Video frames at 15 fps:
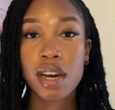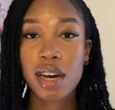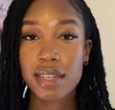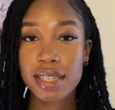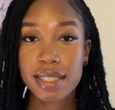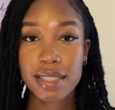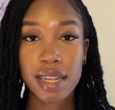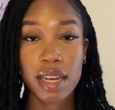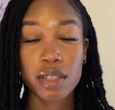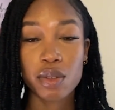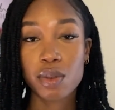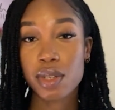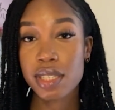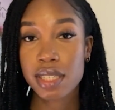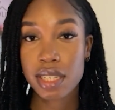understand
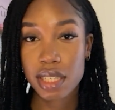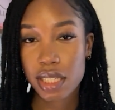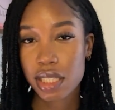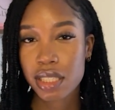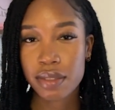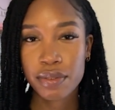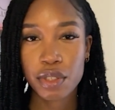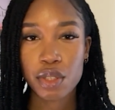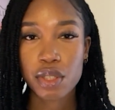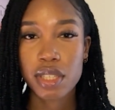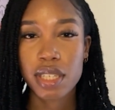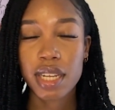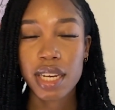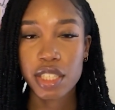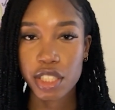or isn't easy for you
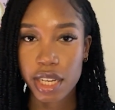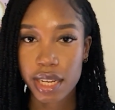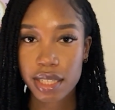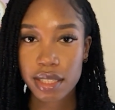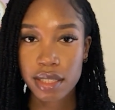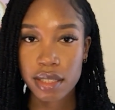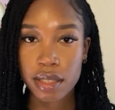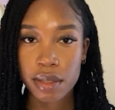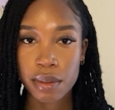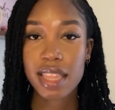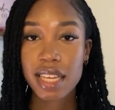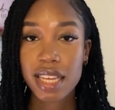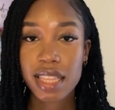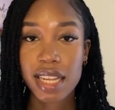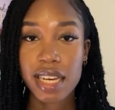to digest. I
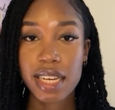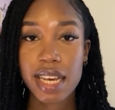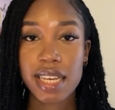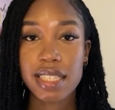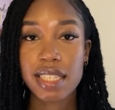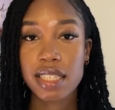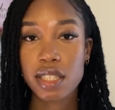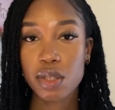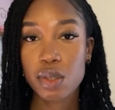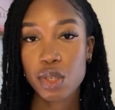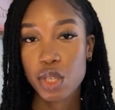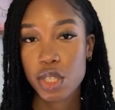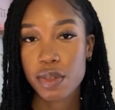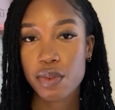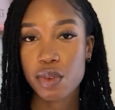think in that case it's still
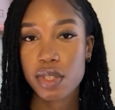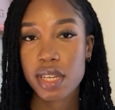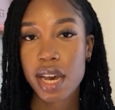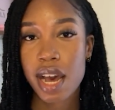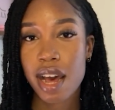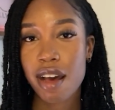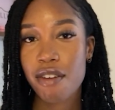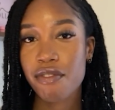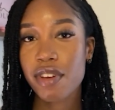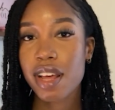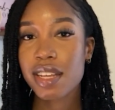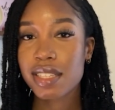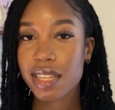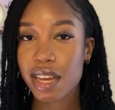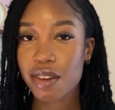useful to have
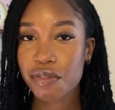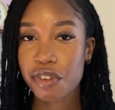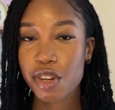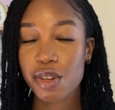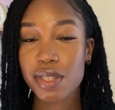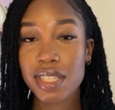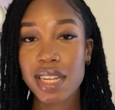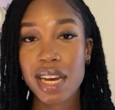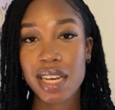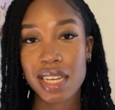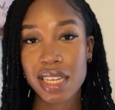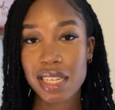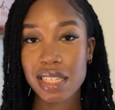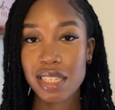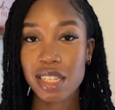a set of notes that
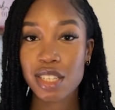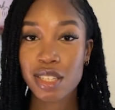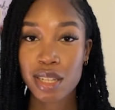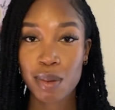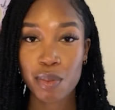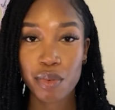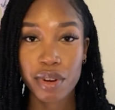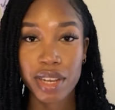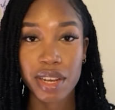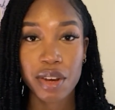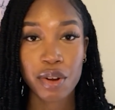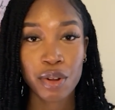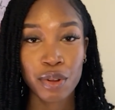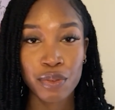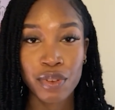is a summary
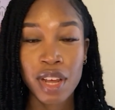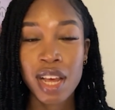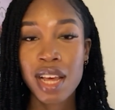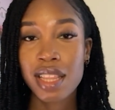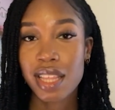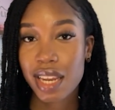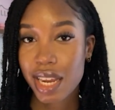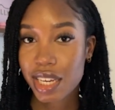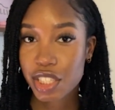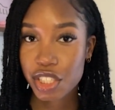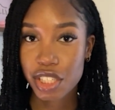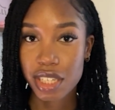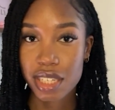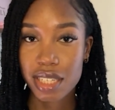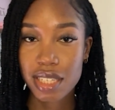of the
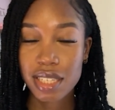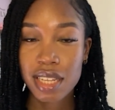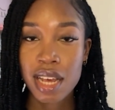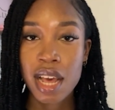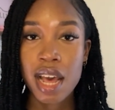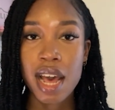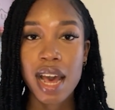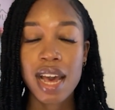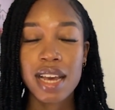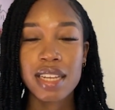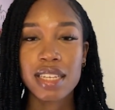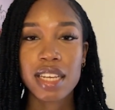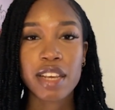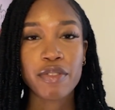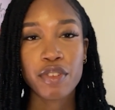lectures,
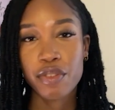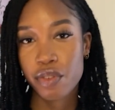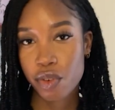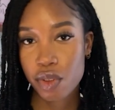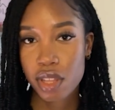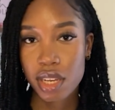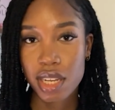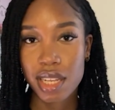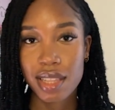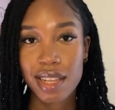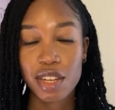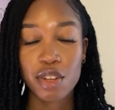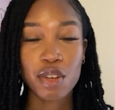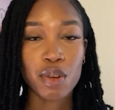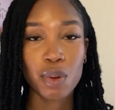and if you feel the need
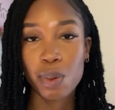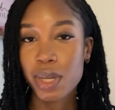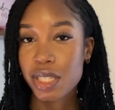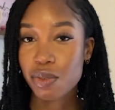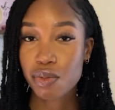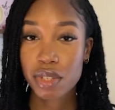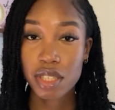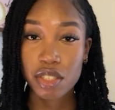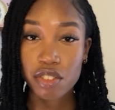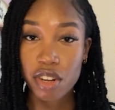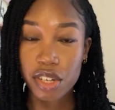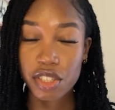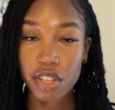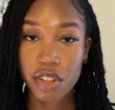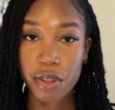then you can always
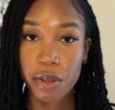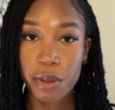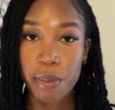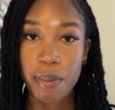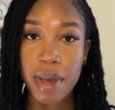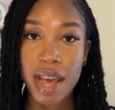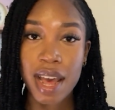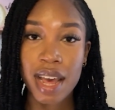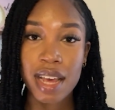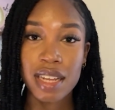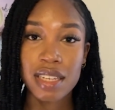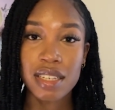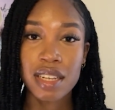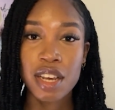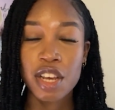restructure them
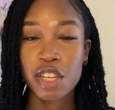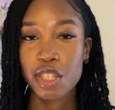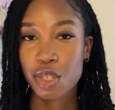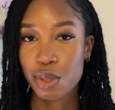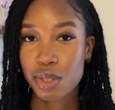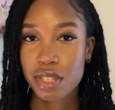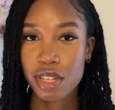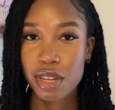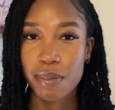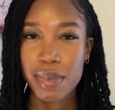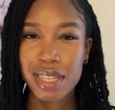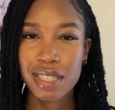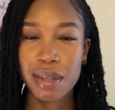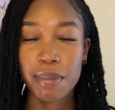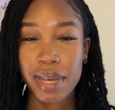and use them
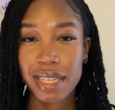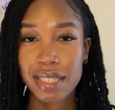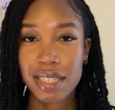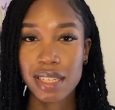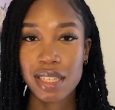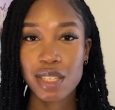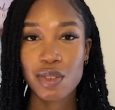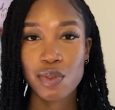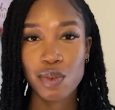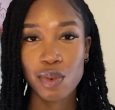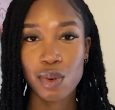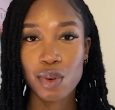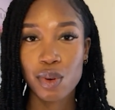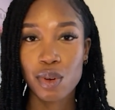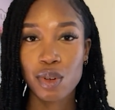as the basis
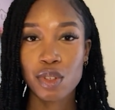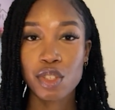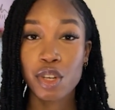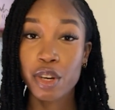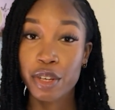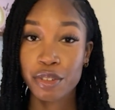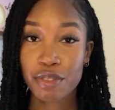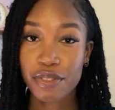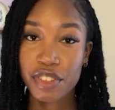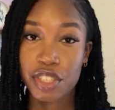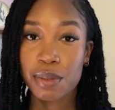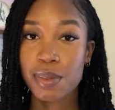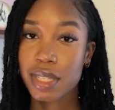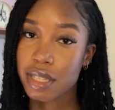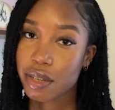for your own
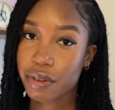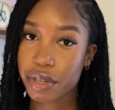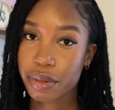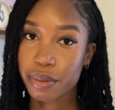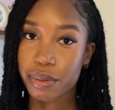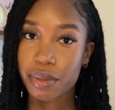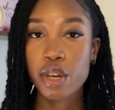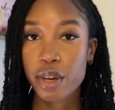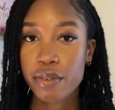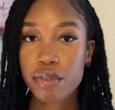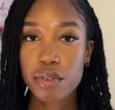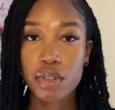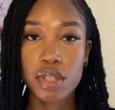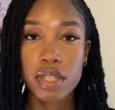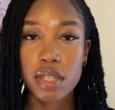revision material. So
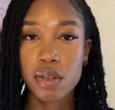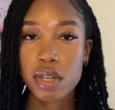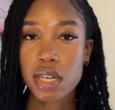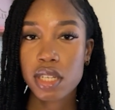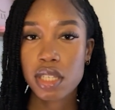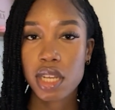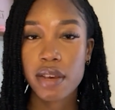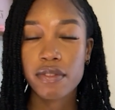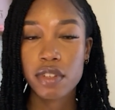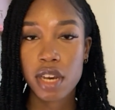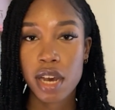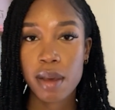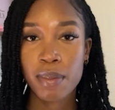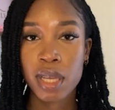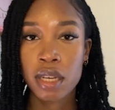overall you're still going to save
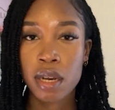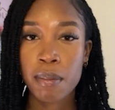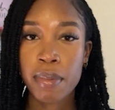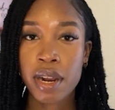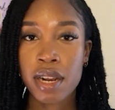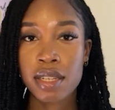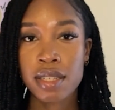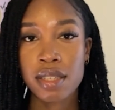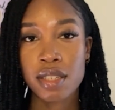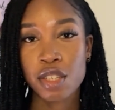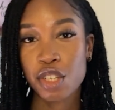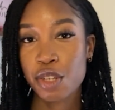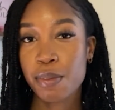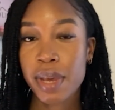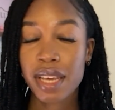time in comparison to
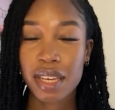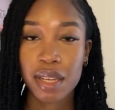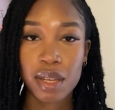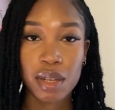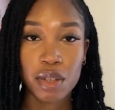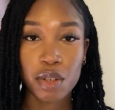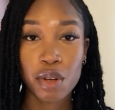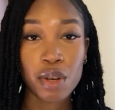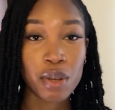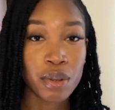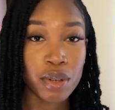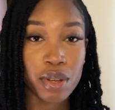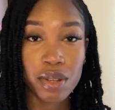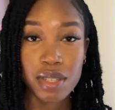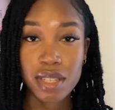you making your own
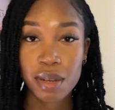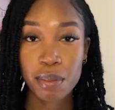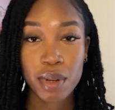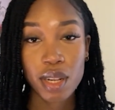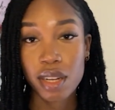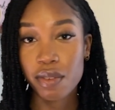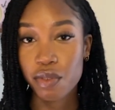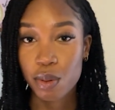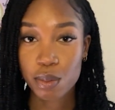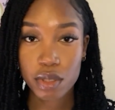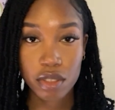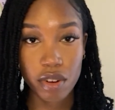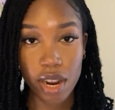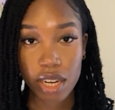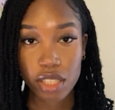notes completely from
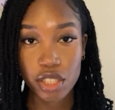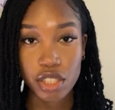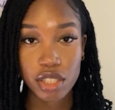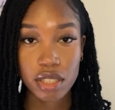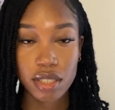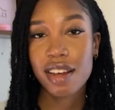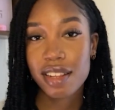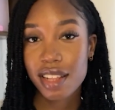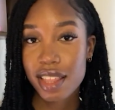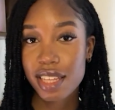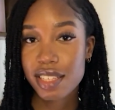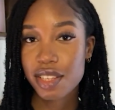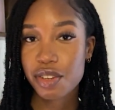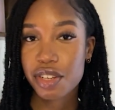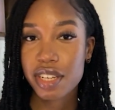scratch. Other
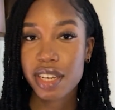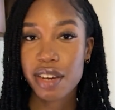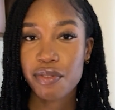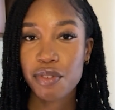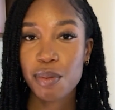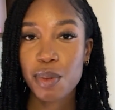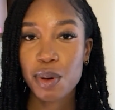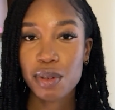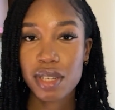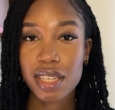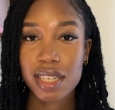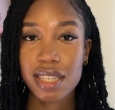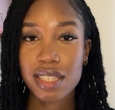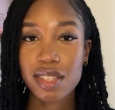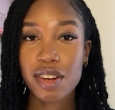things that you can get from older
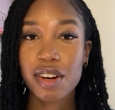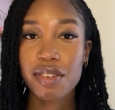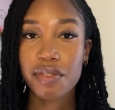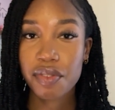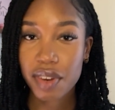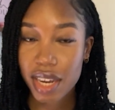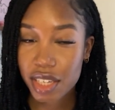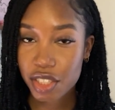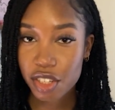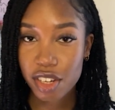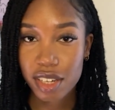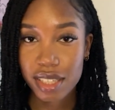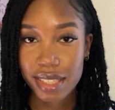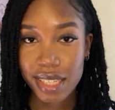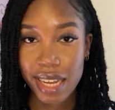years are
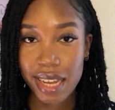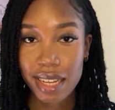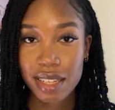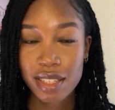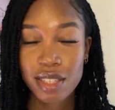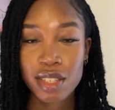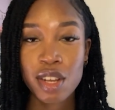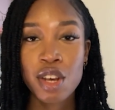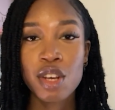flashcard decks.